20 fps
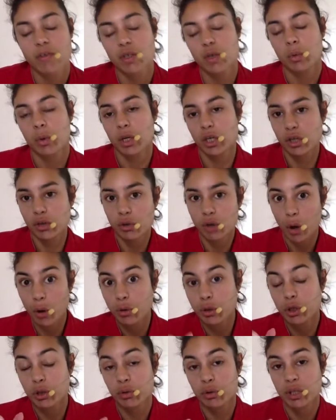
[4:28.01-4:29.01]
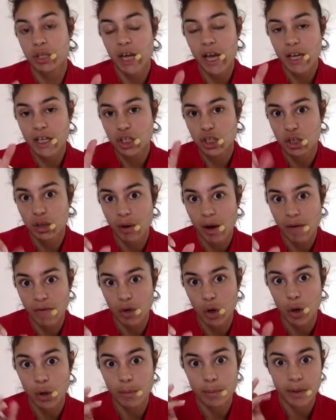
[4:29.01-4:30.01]
So when you go to your text and you have
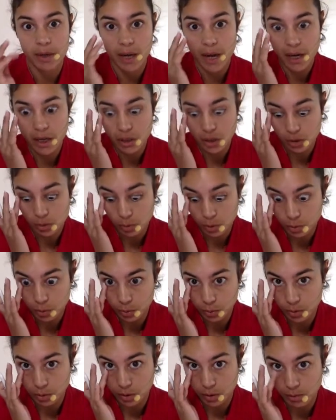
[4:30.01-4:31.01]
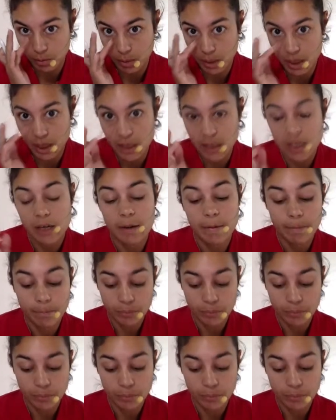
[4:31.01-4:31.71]
it open next to you, which we'll do in a minute,